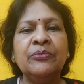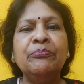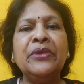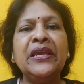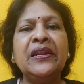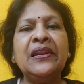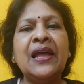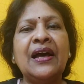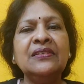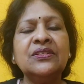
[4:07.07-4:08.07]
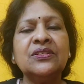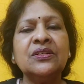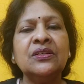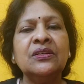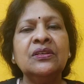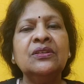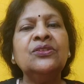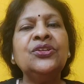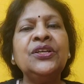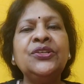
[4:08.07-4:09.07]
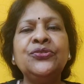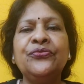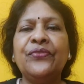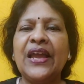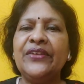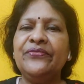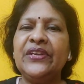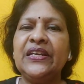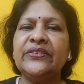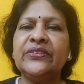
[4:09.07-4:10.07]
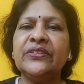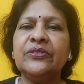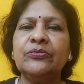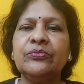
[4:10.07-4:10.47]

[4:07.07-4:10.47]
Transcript: may last 3 to 5 days.